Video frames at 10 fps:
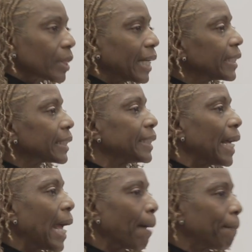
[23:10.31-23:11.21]
That doesn't
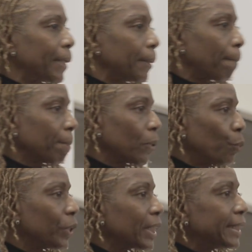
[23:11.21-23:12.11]
happen
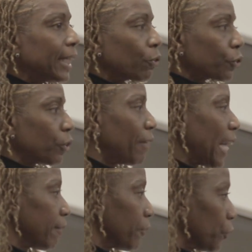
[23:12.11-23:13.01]
with adult
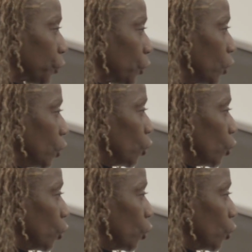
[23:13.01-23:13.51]
survivors.